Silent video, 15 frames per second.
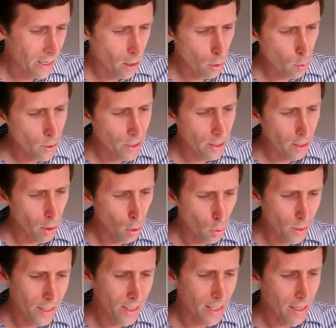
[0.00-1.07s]
Who is
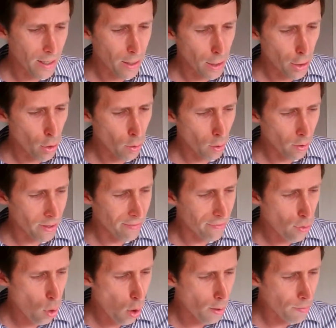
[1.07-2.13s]
it you are looking
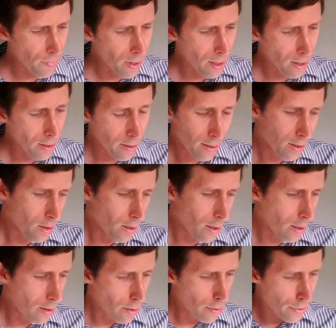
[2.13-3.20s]
for?"
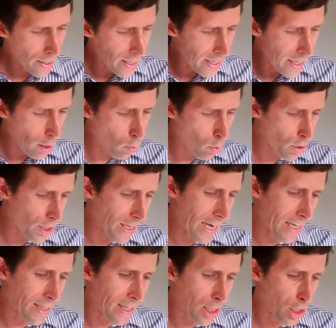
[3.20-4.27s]
Thinking he was the
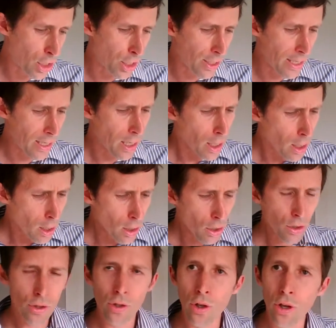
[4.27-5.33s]
gardener, she said,
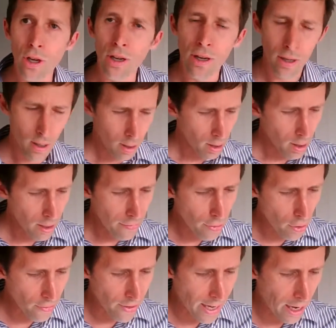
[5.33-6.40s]
"Sir, if you
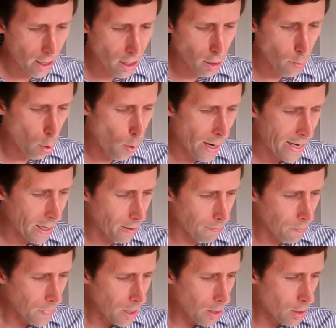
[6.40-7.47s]
have carried him away,
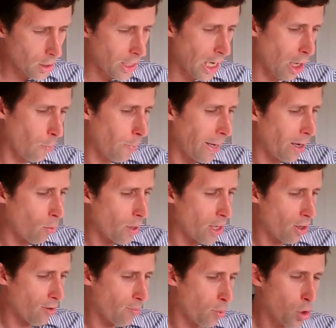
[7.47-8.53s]
tell me where
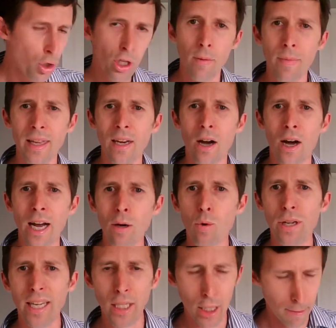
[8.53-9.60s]
you put him and I will
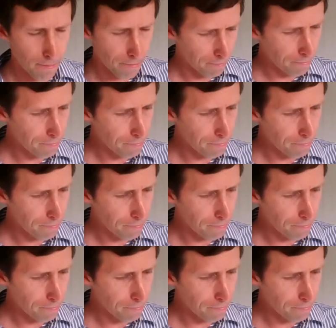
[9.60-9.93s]
get him."